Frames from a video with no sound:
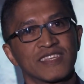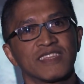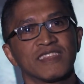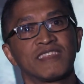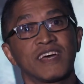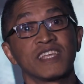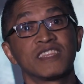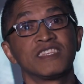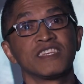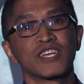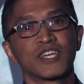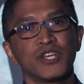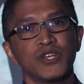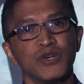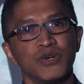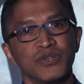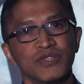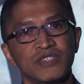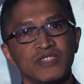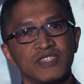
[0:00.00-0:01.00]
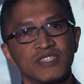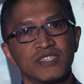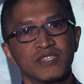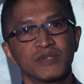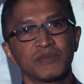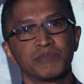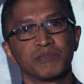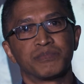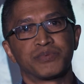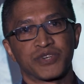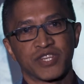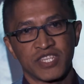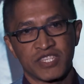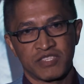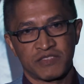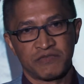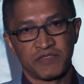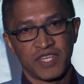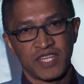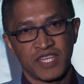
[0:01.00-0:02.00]
That includes
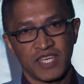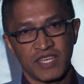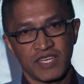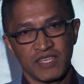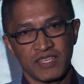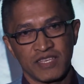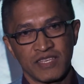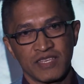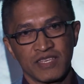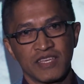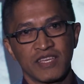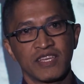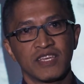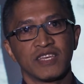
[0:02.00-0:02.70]
breastfeeding,